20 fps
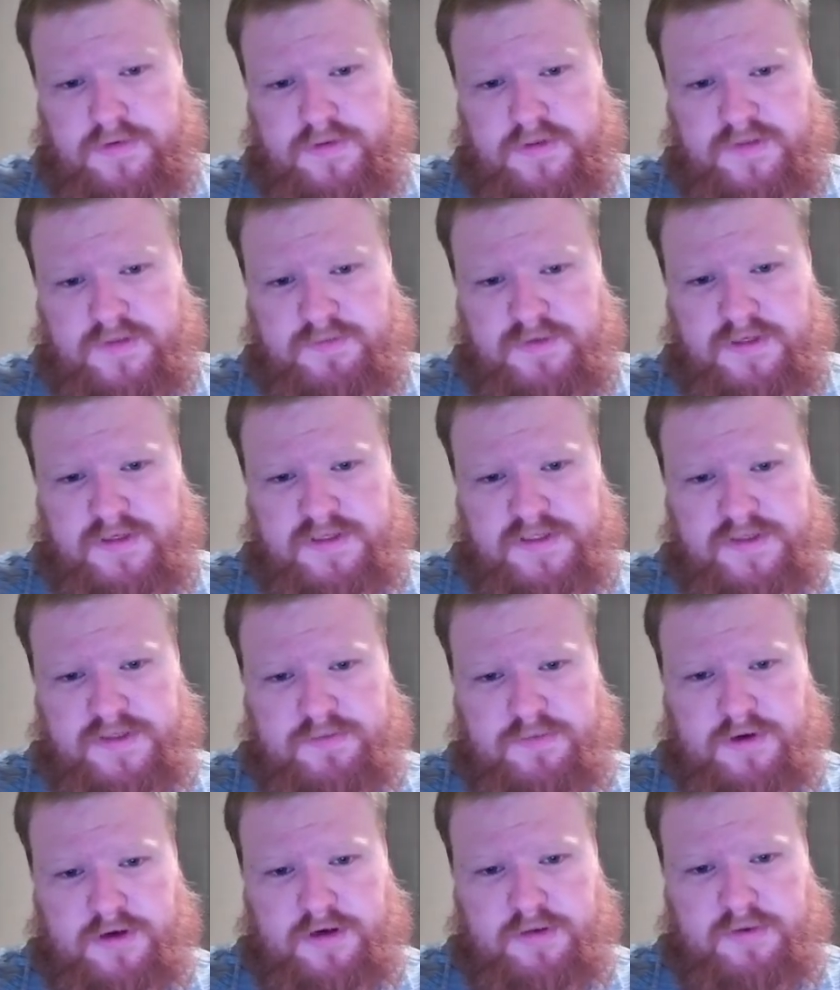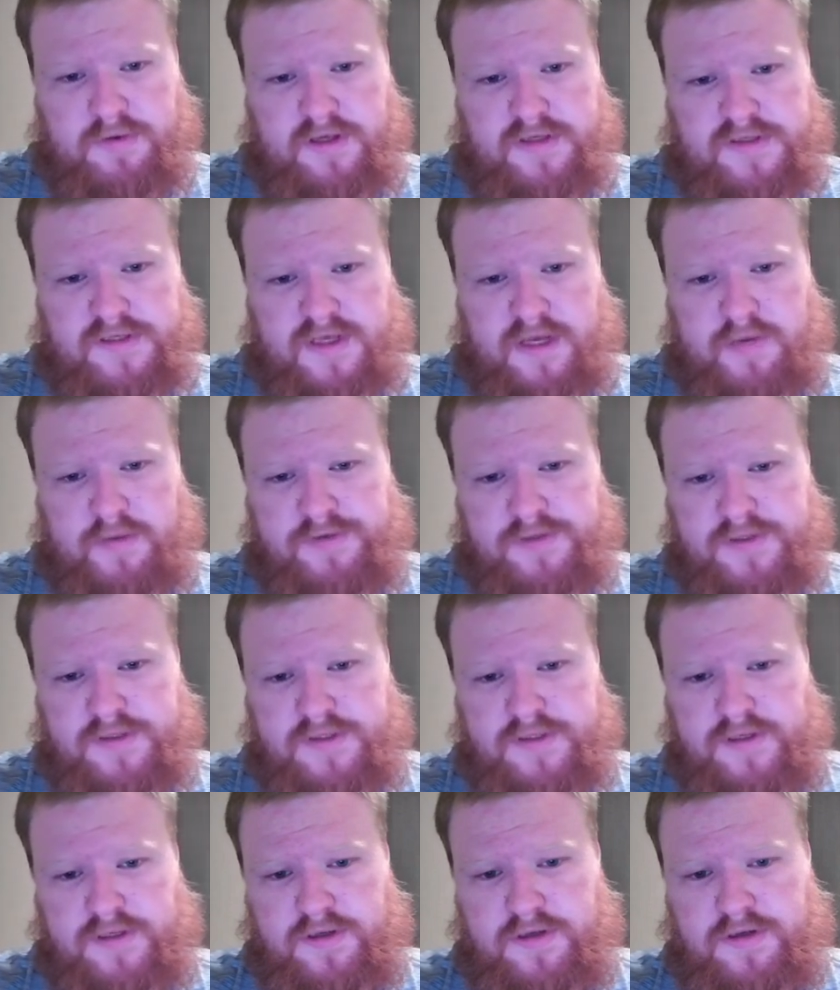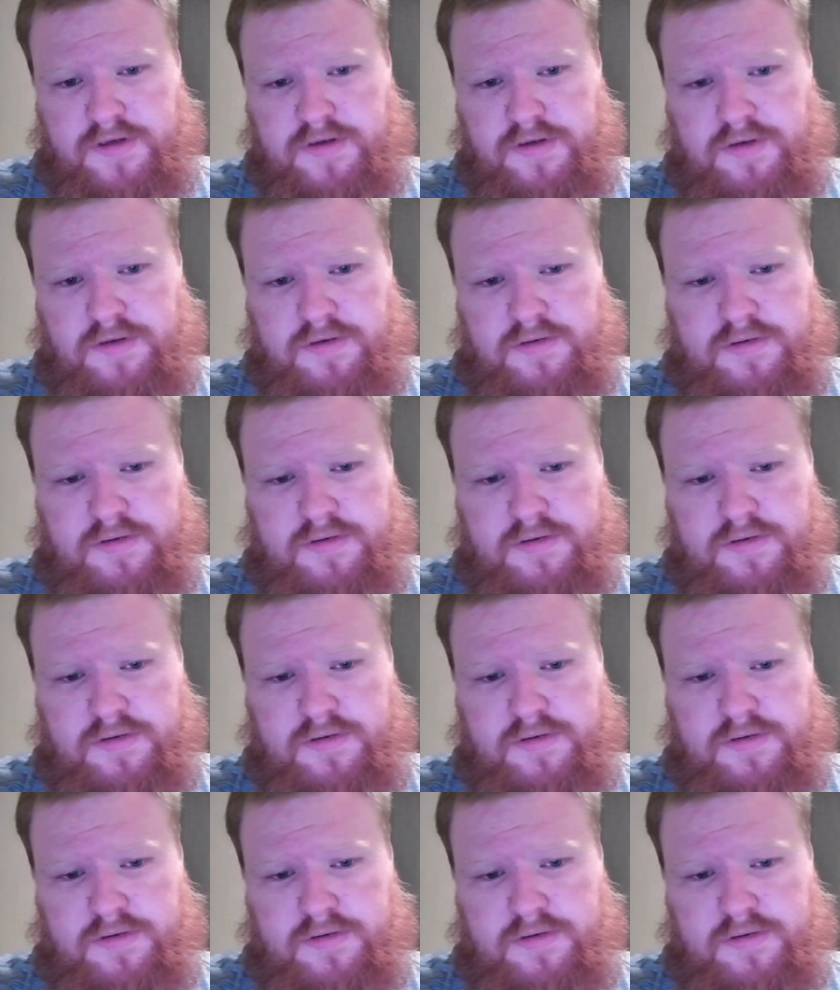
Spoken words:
being smart about his options here.